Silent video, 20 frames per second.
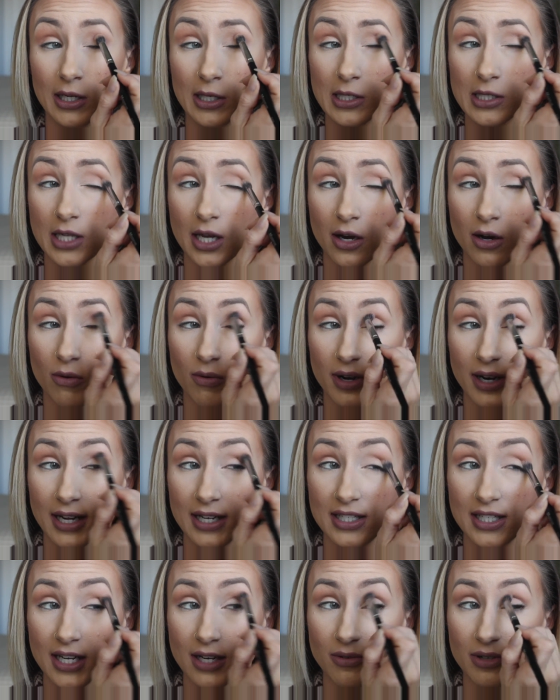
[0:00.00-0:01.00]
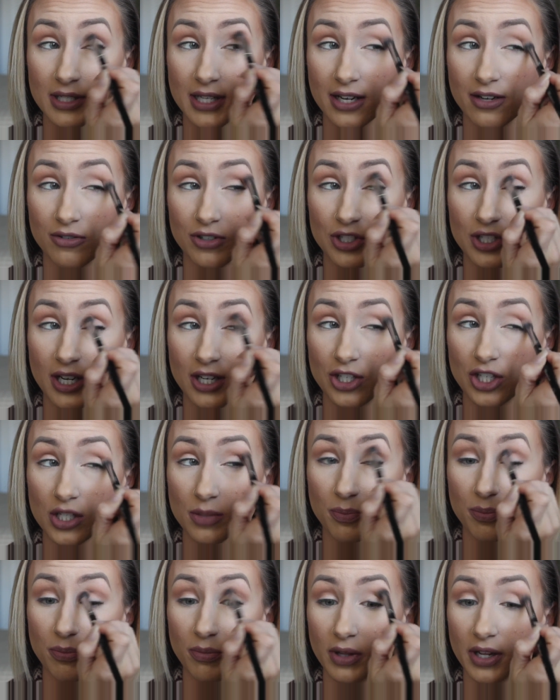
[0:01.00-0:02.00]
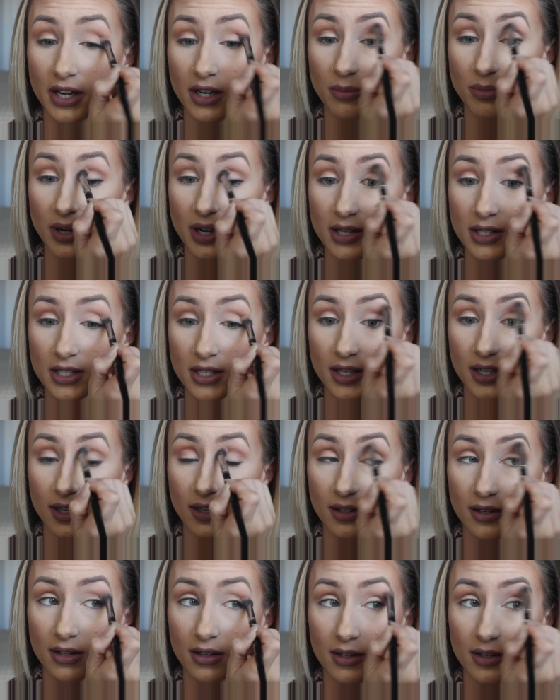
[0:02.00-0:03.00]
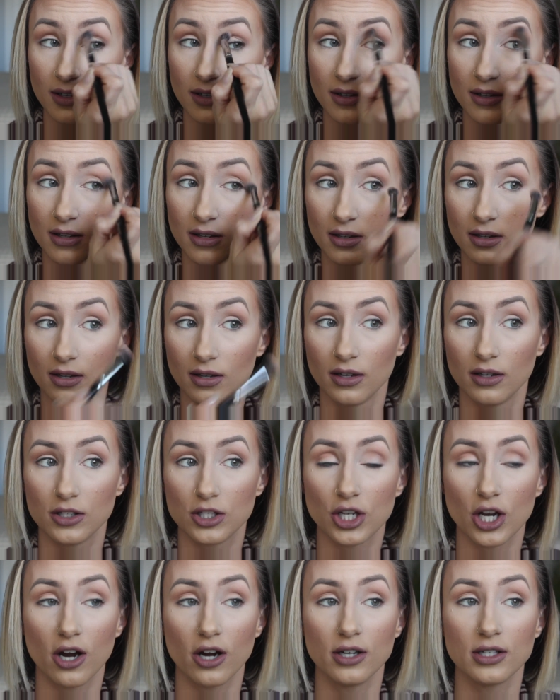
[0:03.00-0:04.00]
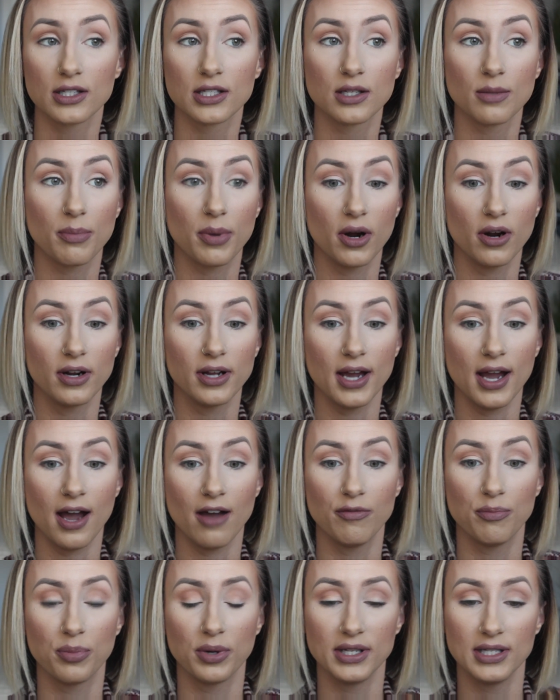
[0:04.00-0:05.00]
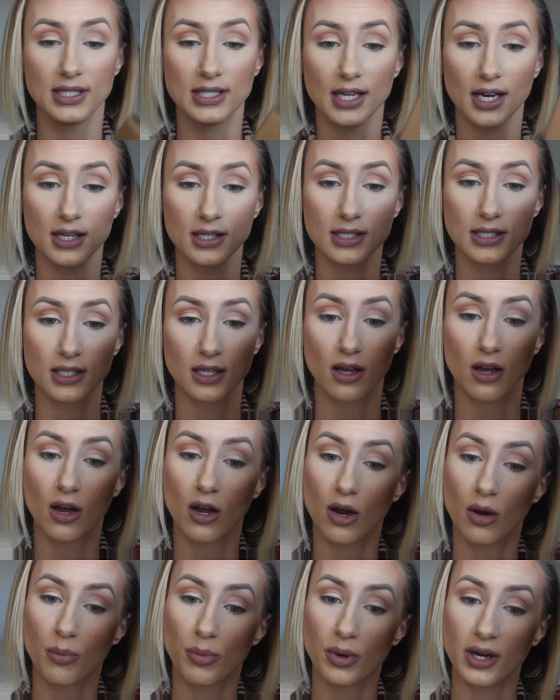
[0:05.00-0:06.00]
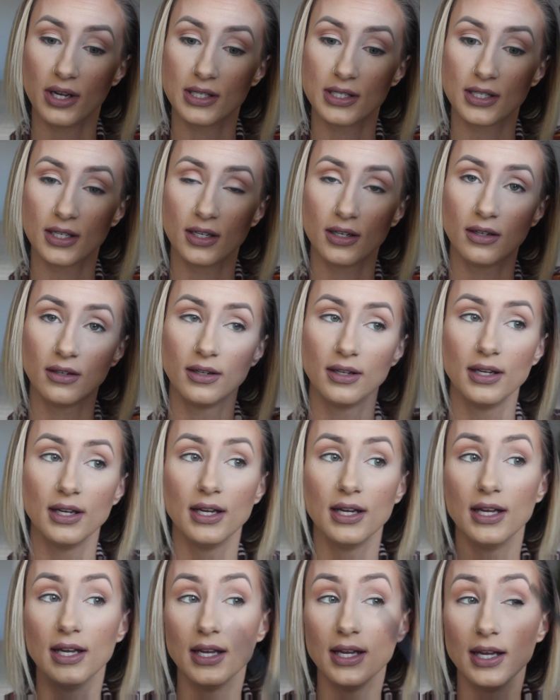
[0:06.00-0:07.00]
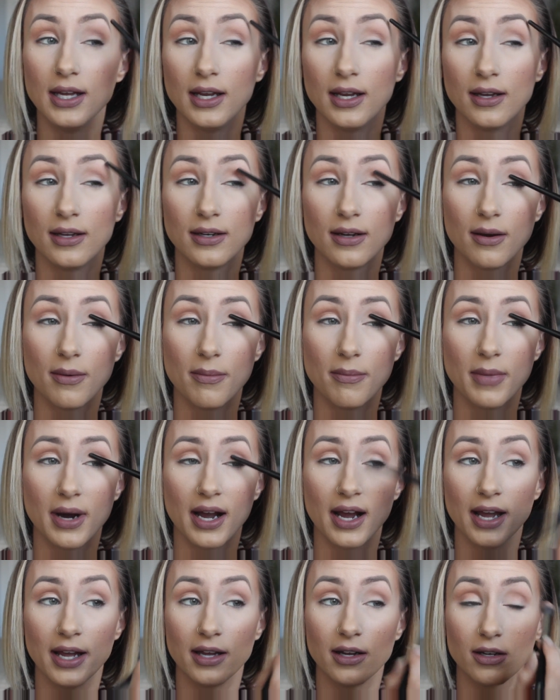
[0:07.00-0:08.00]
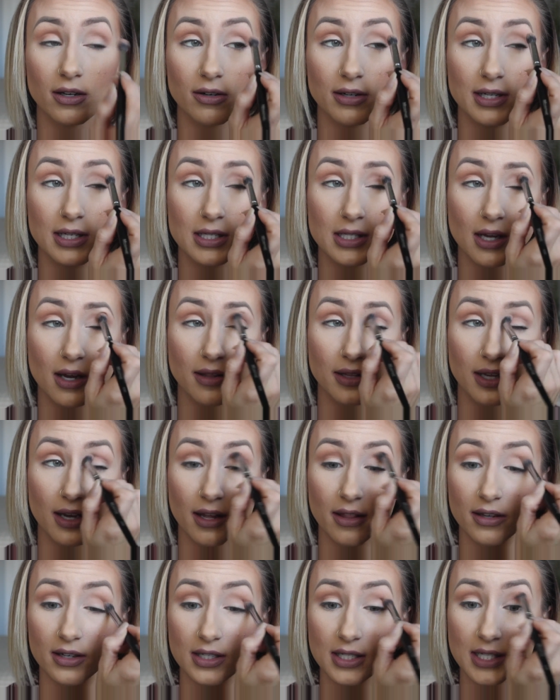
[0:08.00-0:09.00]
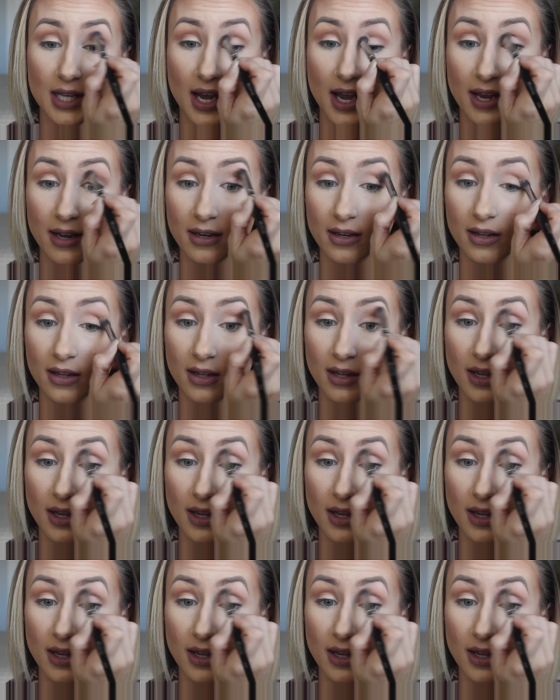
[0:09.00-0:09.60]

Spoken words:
So what I did was I just layered bronzer, Tarte's Park Ave Princess bronzer, in my crease on the other side,